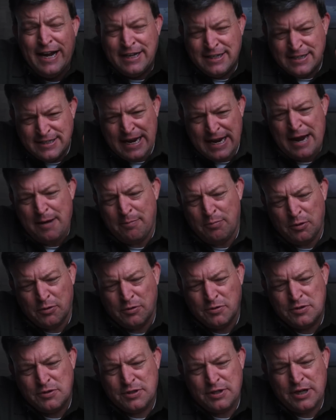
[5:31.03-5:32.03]

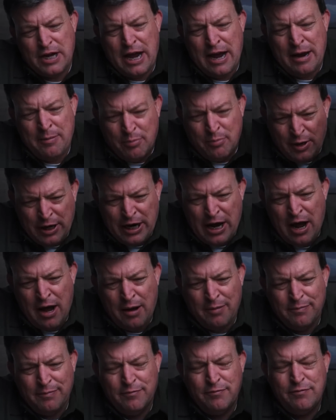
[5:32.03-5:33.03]
examples I bring
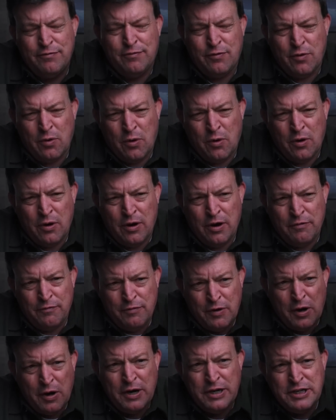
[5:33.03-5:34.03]
up for a
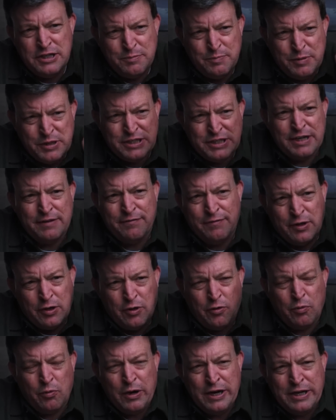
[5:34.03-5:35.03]
very
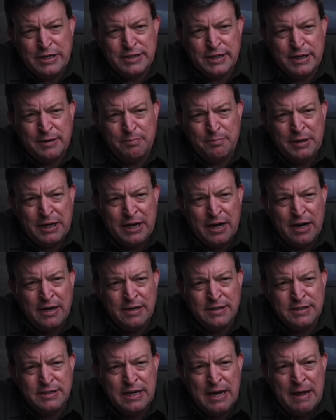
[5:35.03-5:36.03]
specific reason,
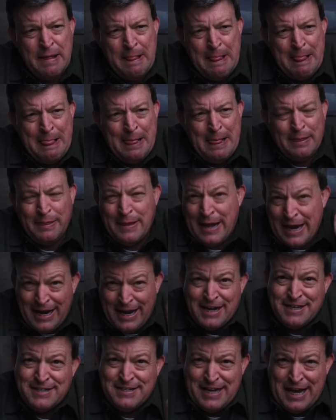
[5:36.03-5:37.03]
because like
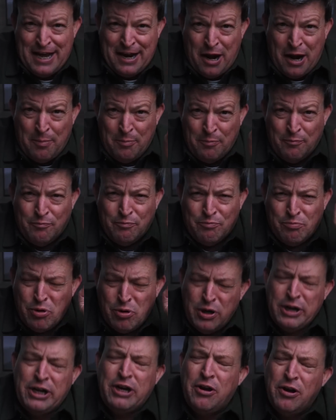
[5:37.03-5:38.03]
I said, I'm
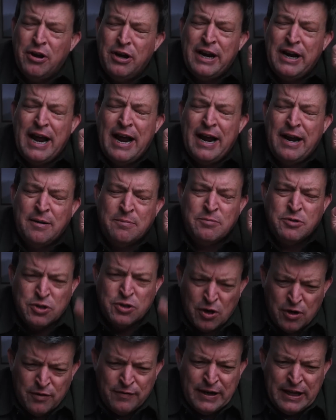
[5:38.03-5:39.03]
pretty good at
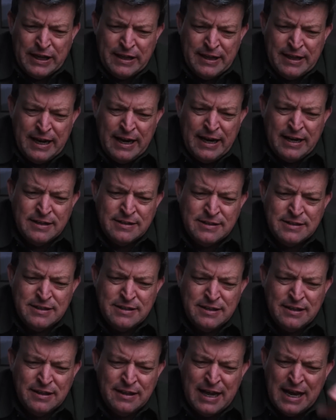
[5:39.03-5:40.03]
observing
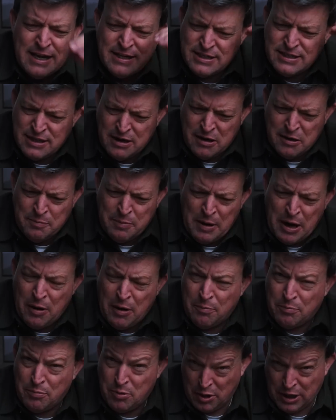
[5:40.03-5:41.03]
things, less
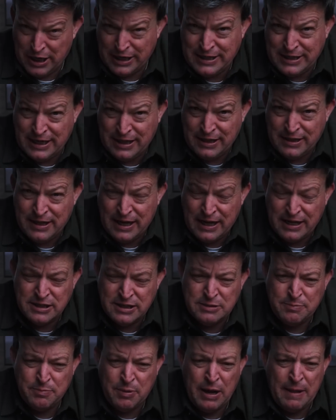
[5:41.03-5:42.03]
about predicting
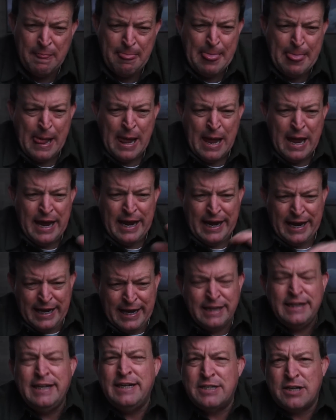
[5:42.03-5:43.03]
things. But
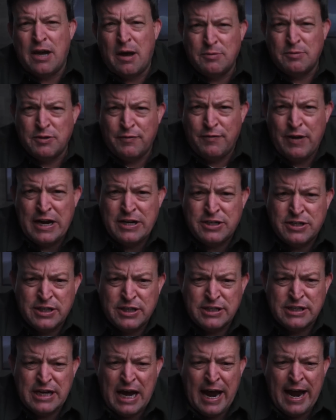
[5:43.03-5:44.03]
in these
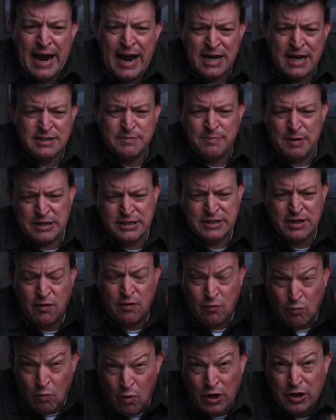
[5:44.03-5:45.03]
observations, I ask
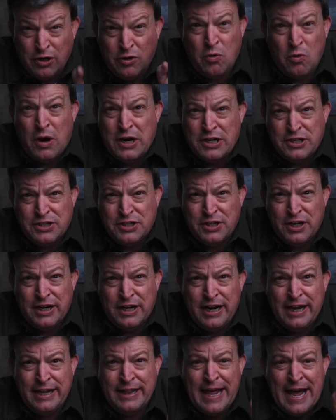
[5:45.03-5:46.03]
myself one question,
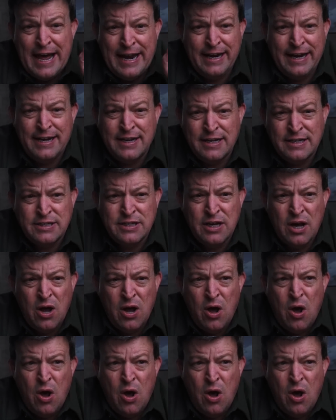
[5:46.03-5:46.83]
and that is,